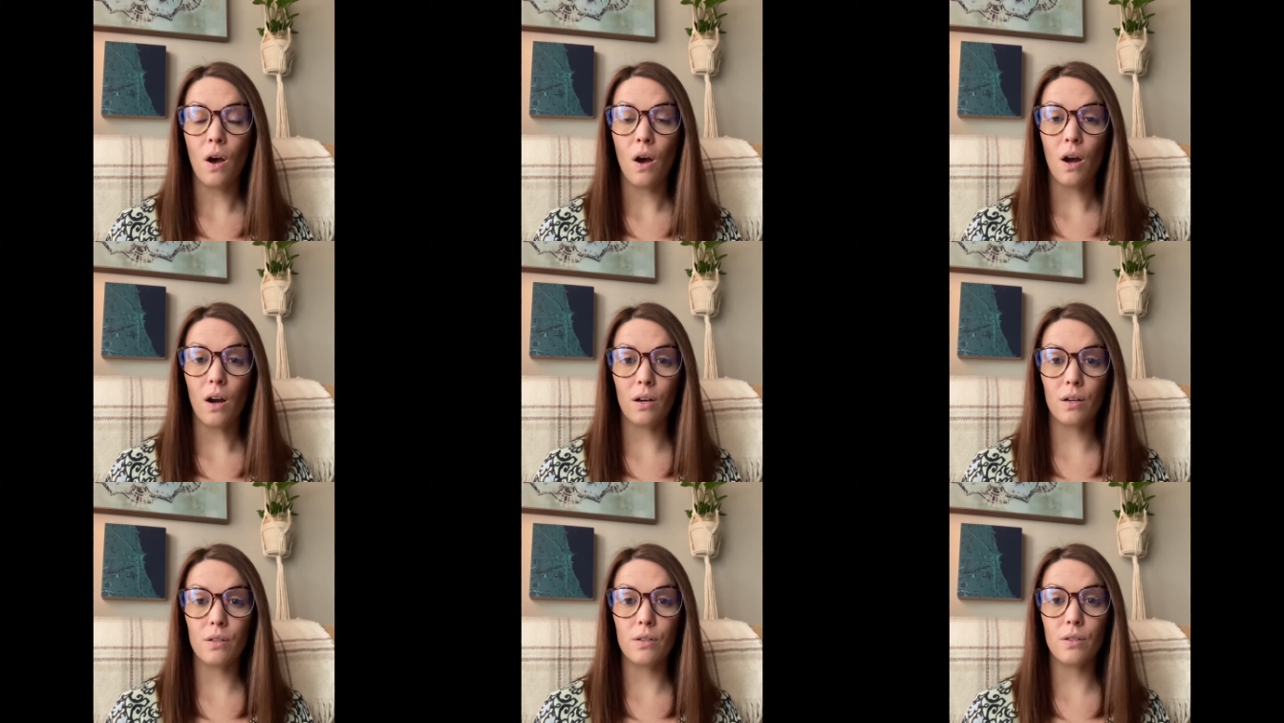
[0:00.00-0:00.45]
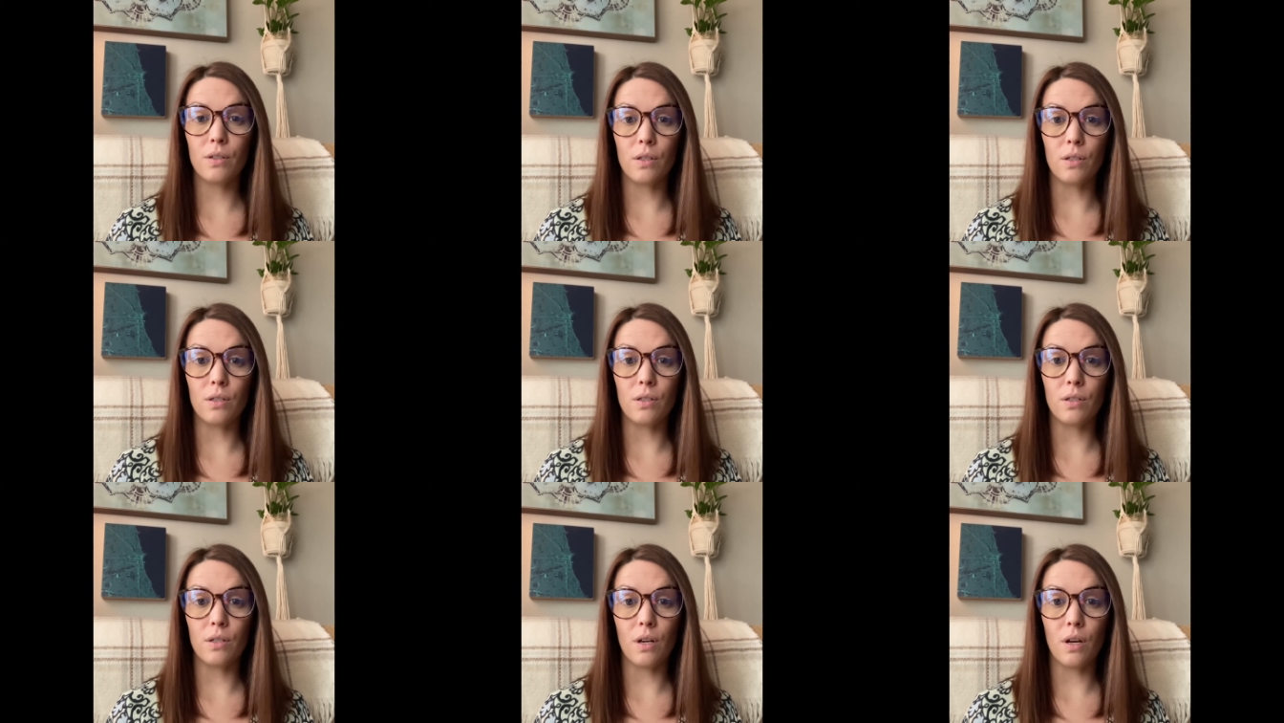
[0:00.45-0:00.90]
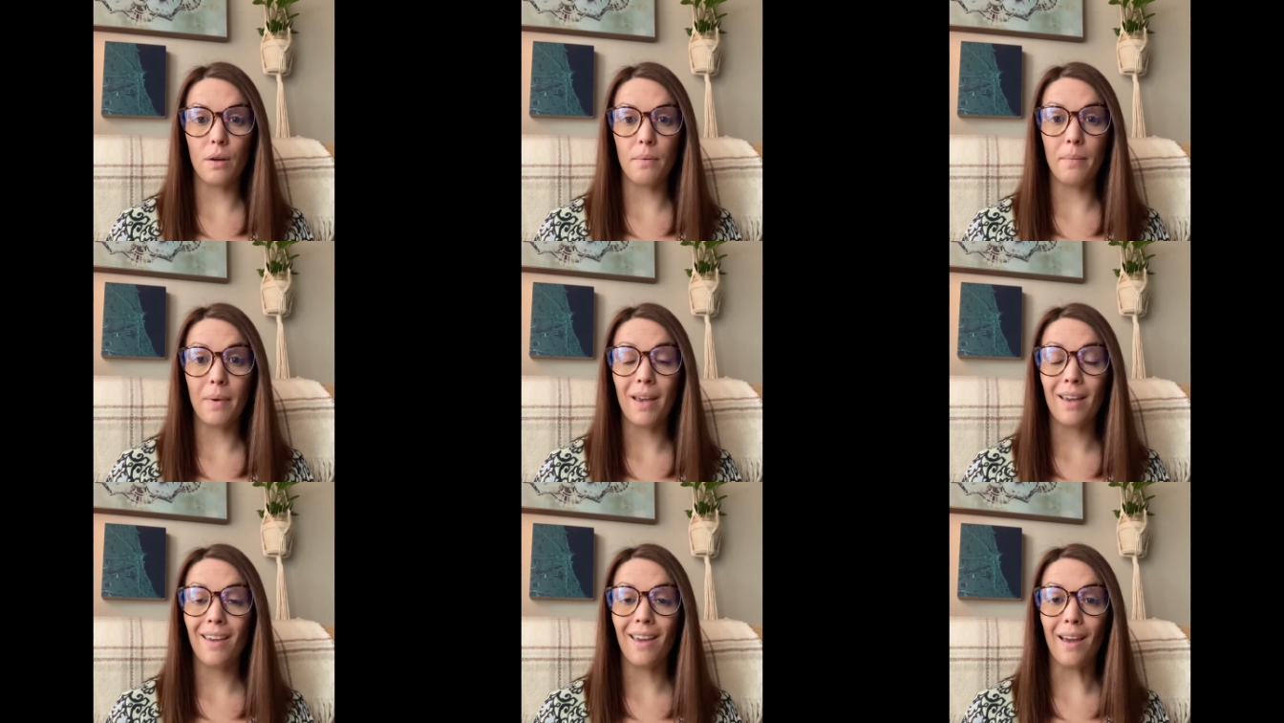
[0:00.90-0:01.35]
our
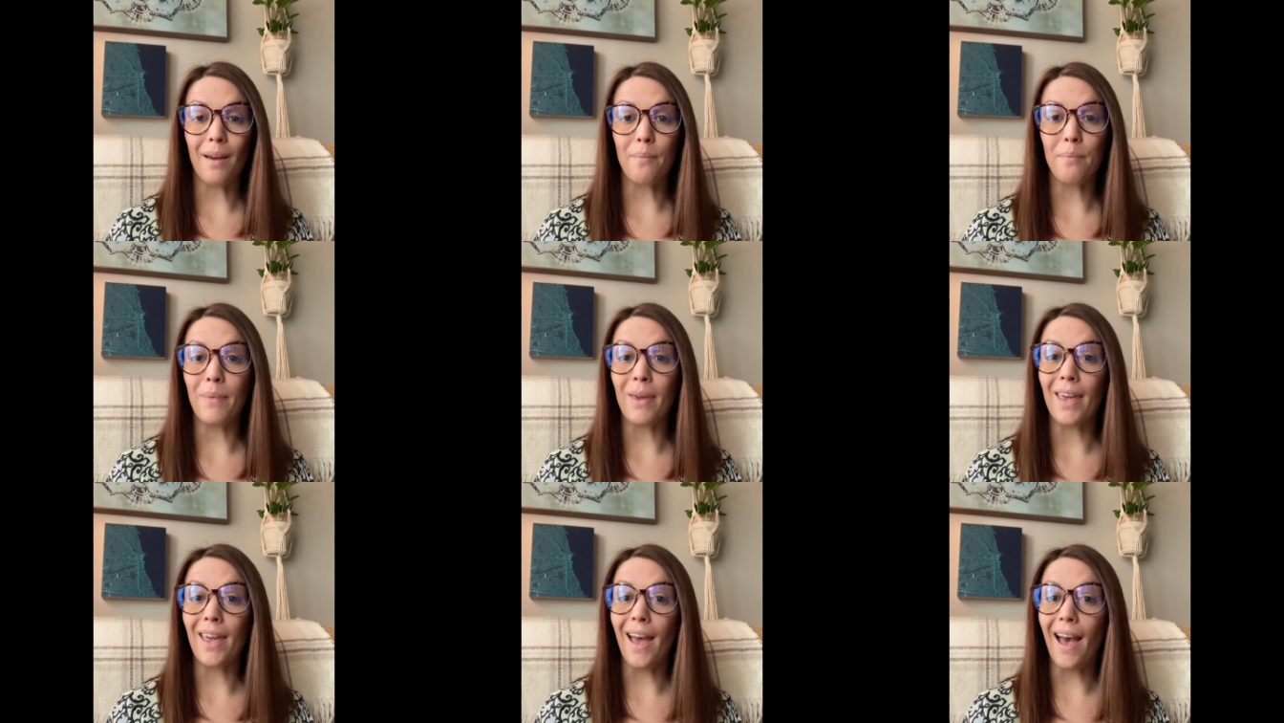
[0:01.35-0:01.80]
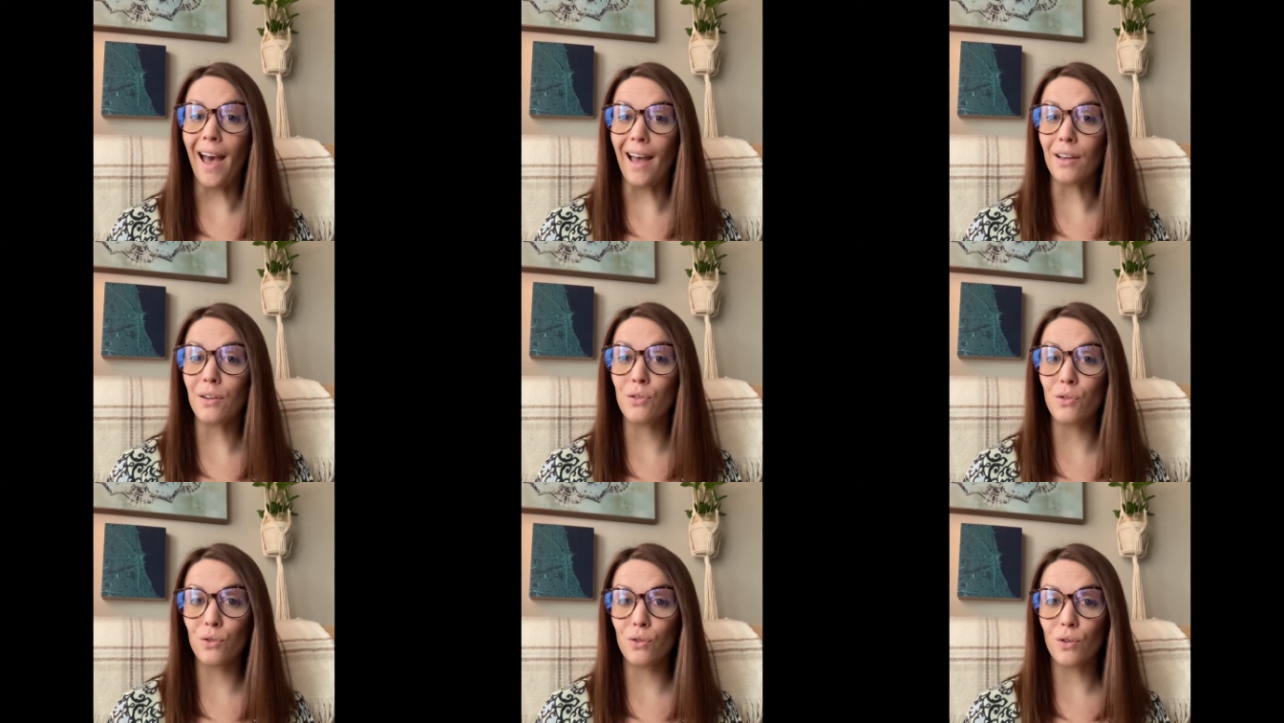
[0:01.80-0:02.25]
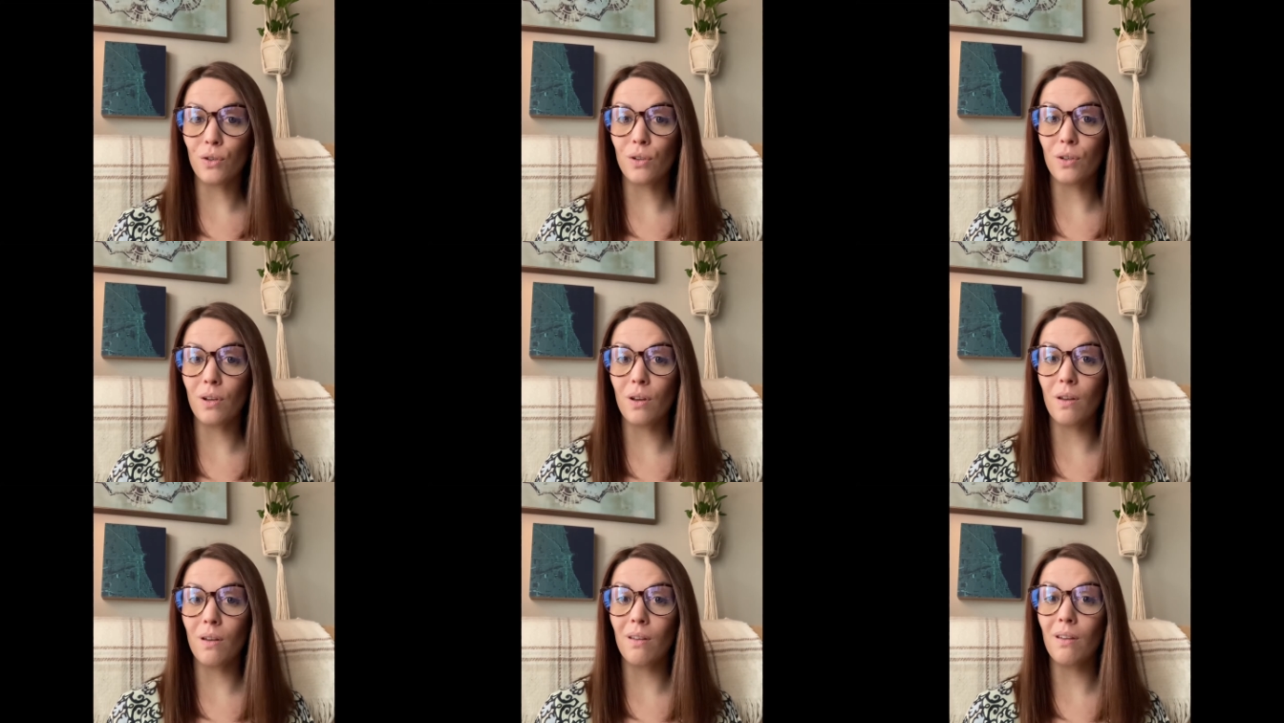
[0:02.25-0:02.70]
system can be
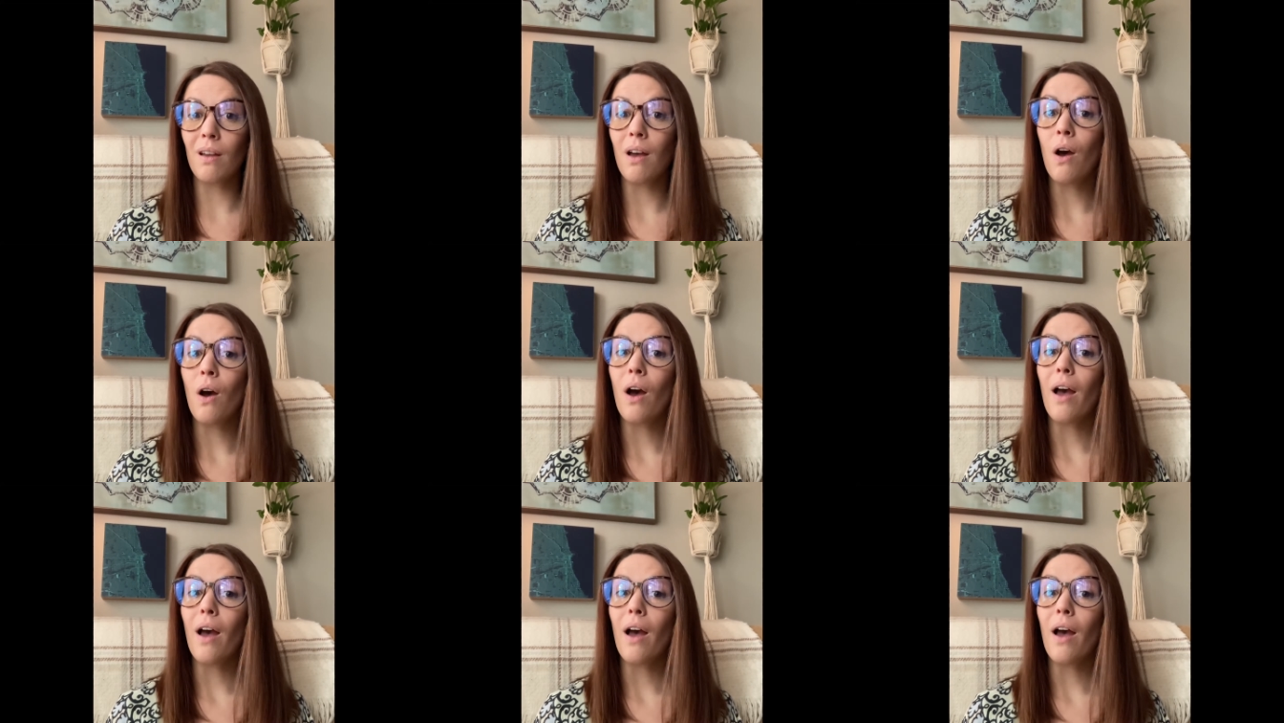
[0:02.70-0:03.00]
external